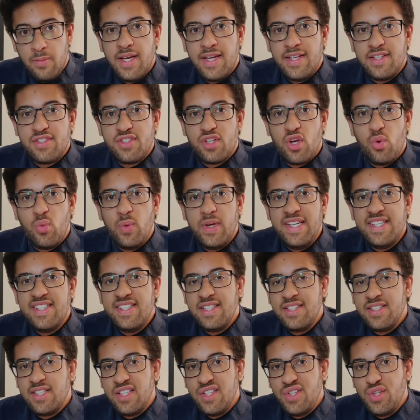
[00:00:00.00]
It's so
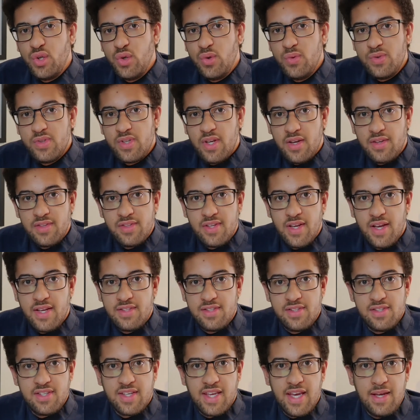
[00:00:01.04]
easy to use us
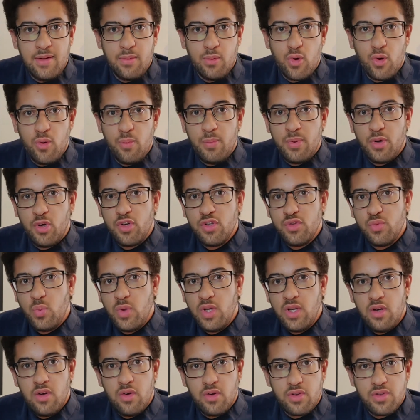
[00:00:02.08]
as a scapegoat because
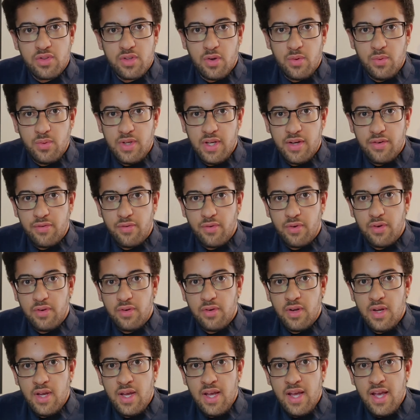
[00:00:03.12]
we look so
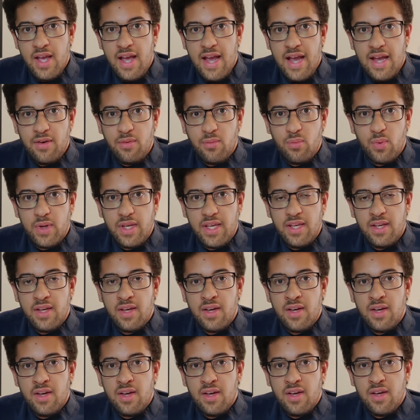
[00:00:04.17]
different and we
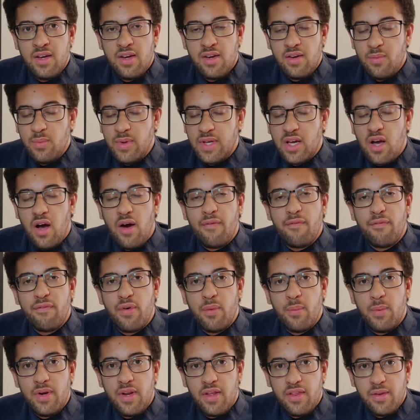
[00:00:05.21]
we come
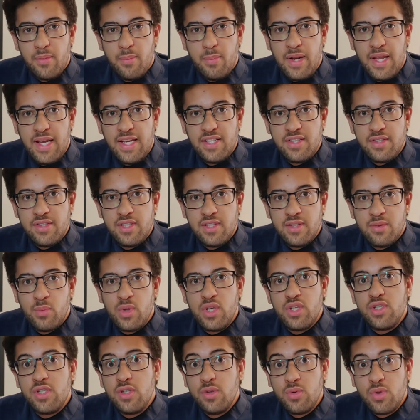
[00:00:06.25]
from another place,
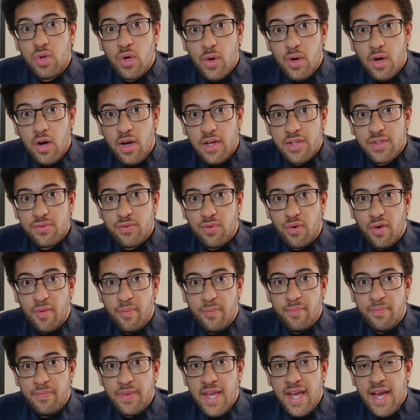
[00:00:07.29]
which you took us
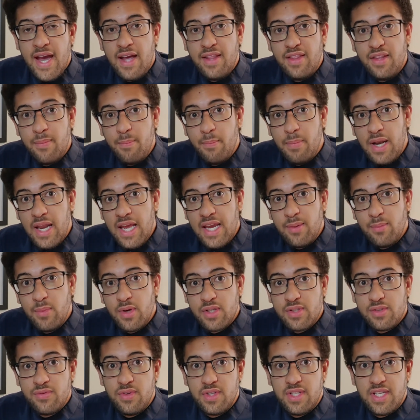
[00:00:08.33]
from, and then blame
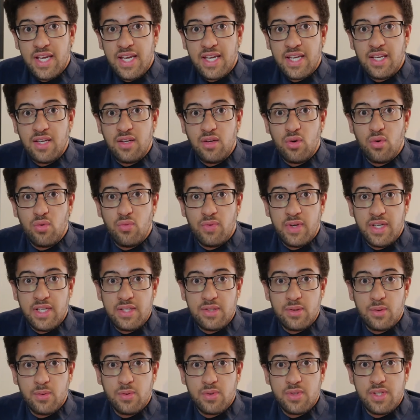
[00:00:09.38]
us for taking your
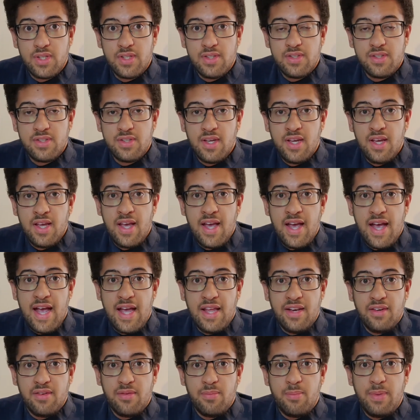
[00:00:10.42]
resources
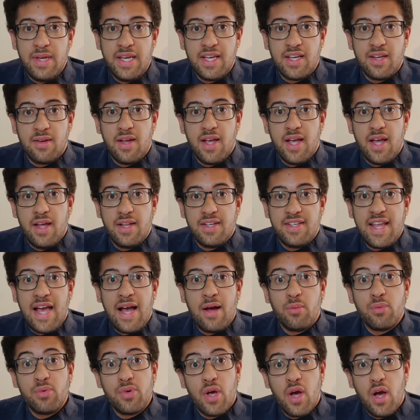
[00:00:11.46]
and being a, a
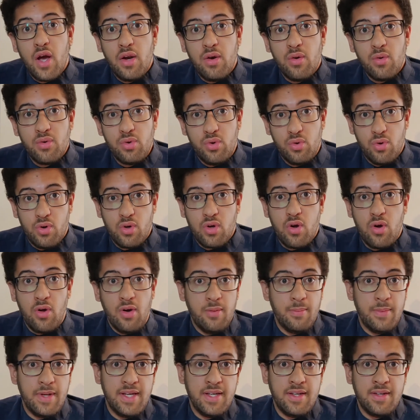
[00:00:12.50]
downturn on your
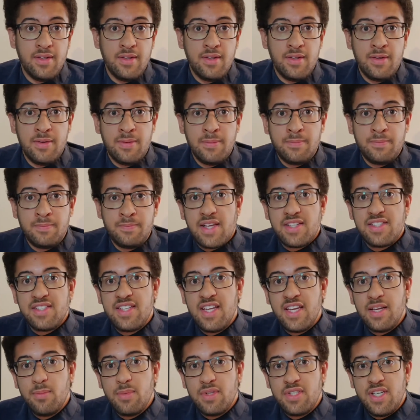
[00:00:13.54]
economy. That
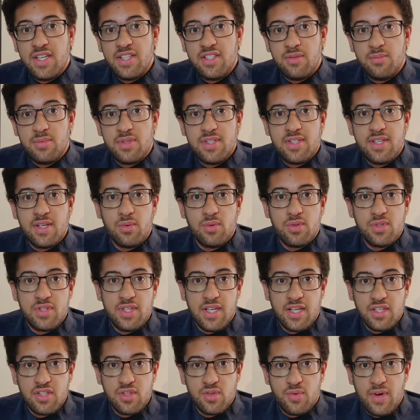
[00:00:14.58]
stigmatism still
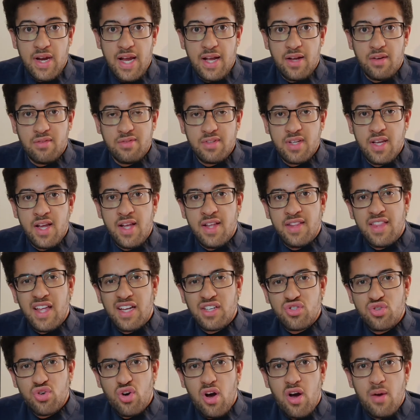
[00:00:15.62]
sticks around,
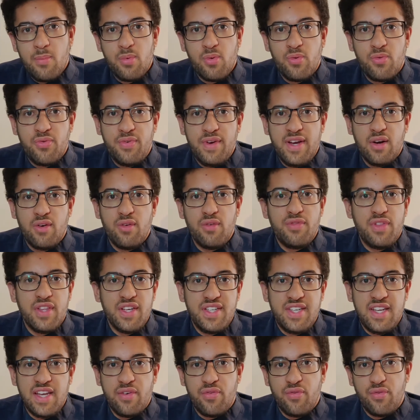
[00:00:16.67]
that tribal fear of the
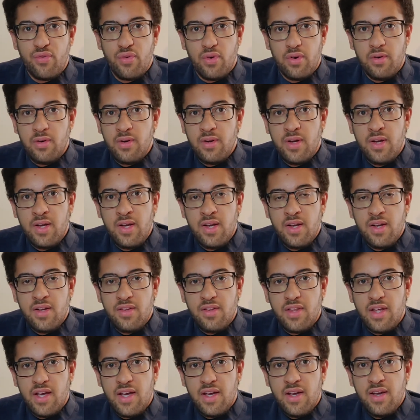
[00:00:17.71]
different,
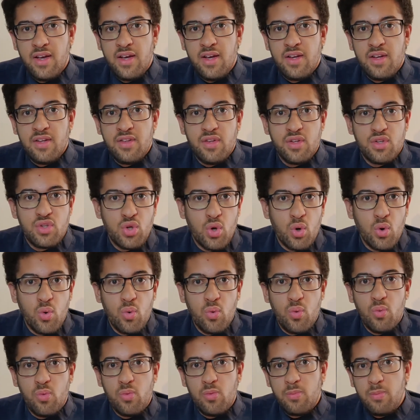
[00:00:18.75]
the the
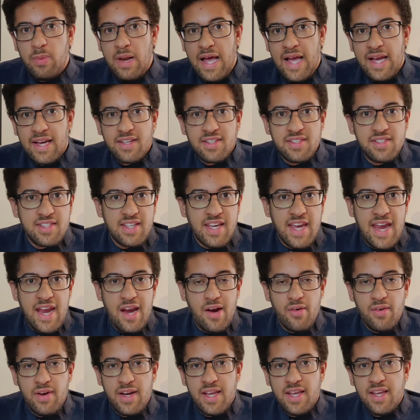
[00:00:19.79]
tall, black,
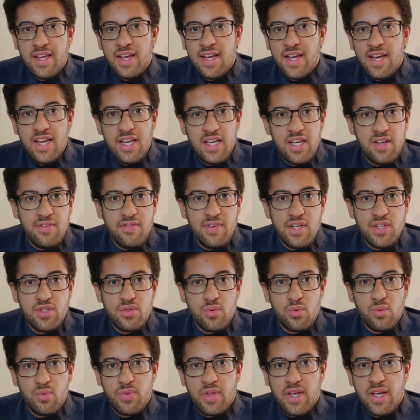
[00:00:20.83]
scary
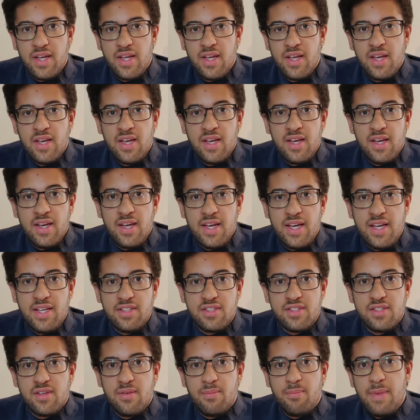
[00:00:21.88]
individual that
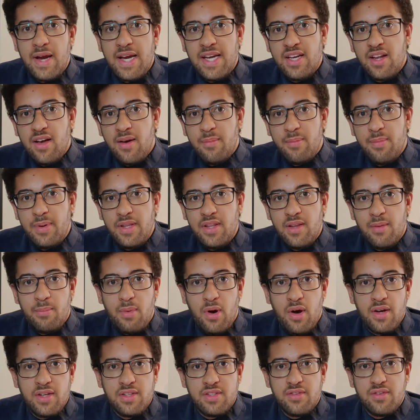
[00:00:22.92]
is made up in the
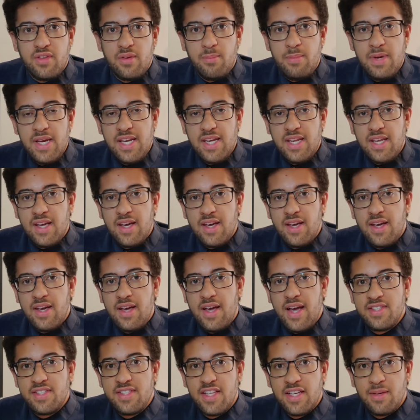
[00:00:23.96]
minds of the media,
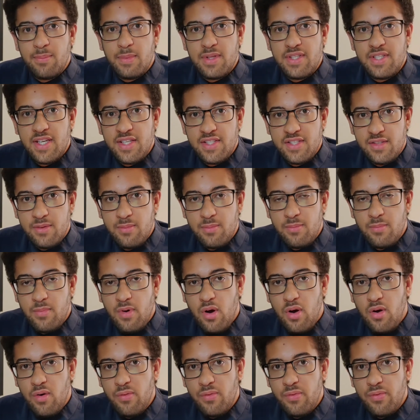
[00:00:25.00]
the stigmatism
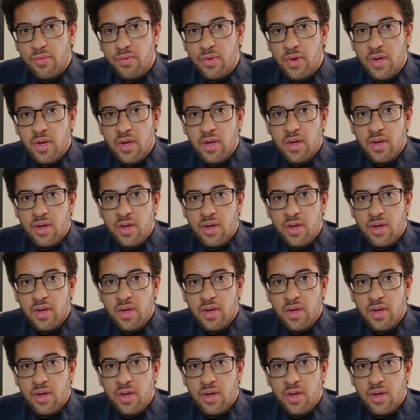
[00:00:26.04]
of